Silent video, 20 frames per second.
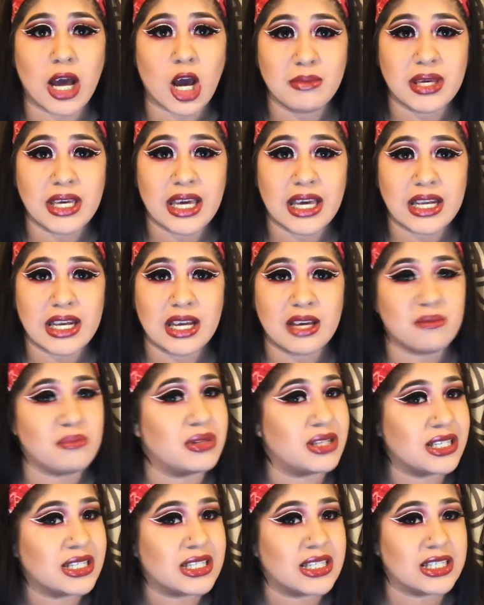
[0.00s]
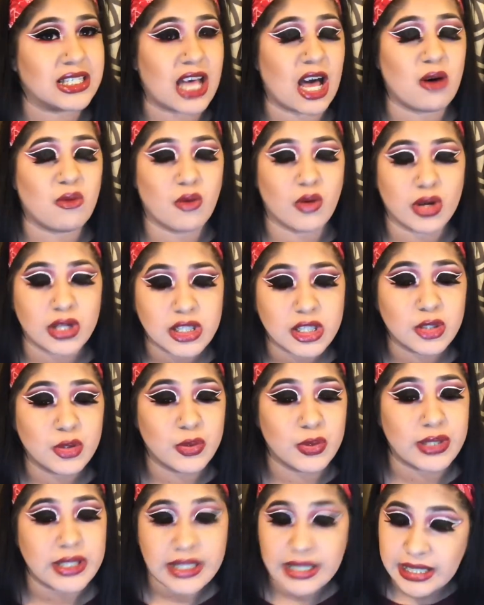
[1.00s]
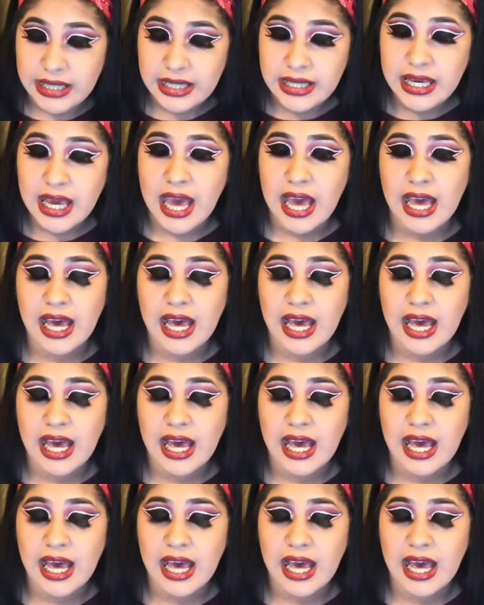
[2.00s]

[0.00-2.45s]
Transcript: me in it, please, because I want to see.